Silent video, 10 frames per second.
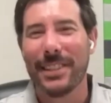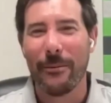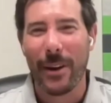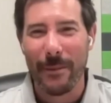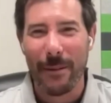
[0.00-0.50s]
yeah.
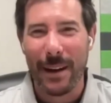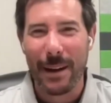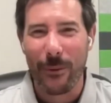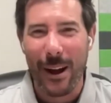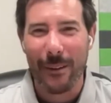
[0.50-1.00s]
same way about
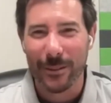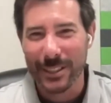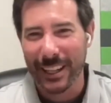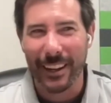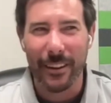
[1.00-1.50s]
my
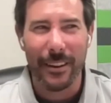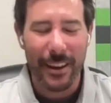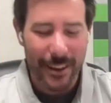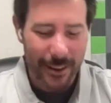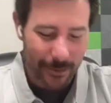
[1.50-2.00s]
problems. Like it,
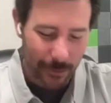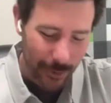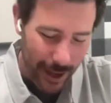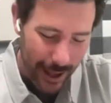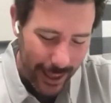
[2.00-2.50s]
uh
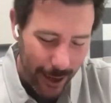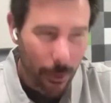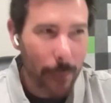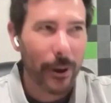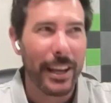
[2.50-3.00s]
I think
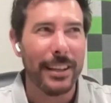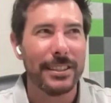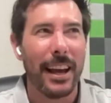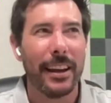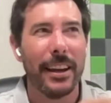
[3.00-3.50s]
Robert
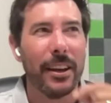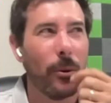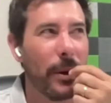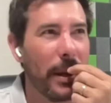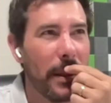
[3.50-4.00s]
Kiyosaki
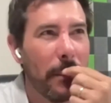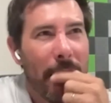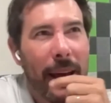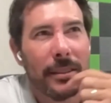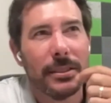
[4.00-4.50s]
coined it the
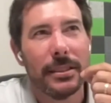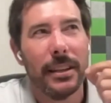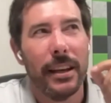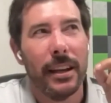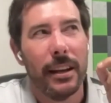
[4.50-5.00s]
best.
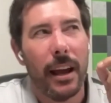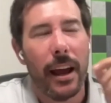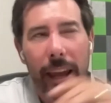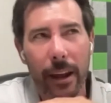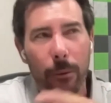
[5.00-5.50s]
It,
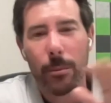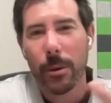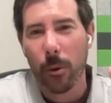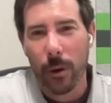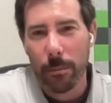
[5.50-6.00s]
I can't
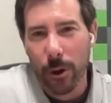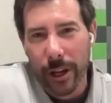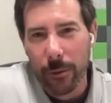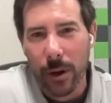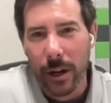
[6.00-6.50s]
remember what
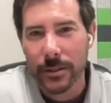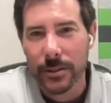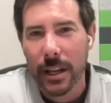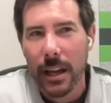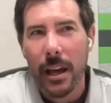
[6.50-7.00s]
book it
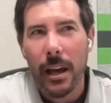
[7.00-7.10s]
was,